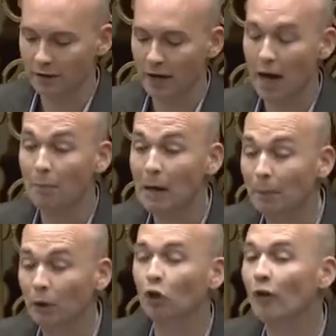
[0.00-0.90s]

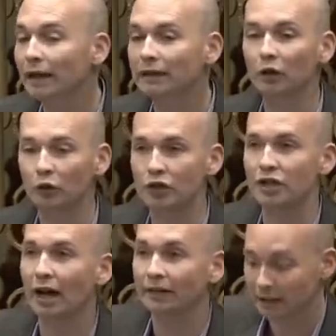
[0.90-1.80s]
People correctly
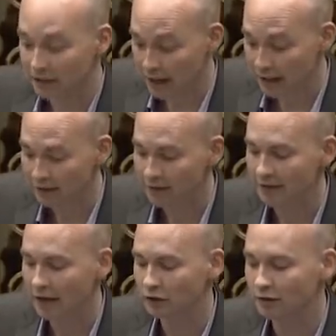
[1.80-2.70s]
understand that today's
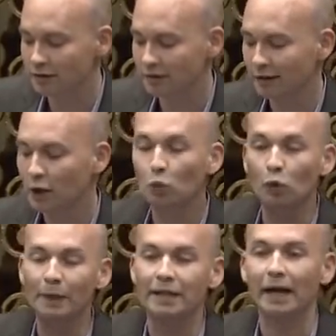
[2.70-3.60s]
concessions will
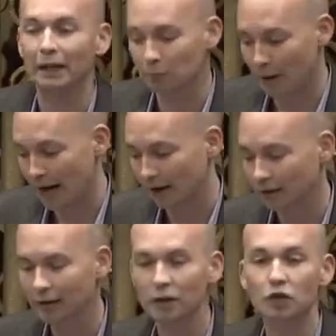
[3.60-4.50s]
be taken
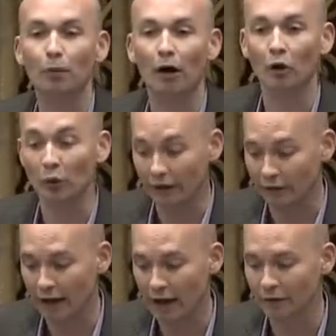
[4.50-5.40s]
back tomorrow, given
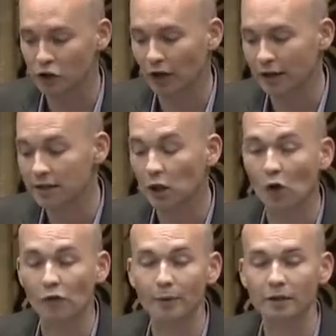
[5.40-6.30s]
half a chance. The
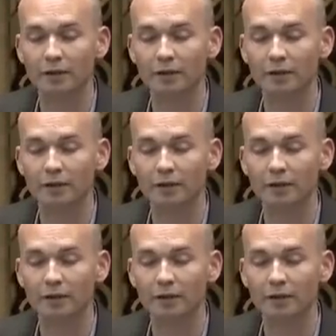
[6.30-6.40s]
government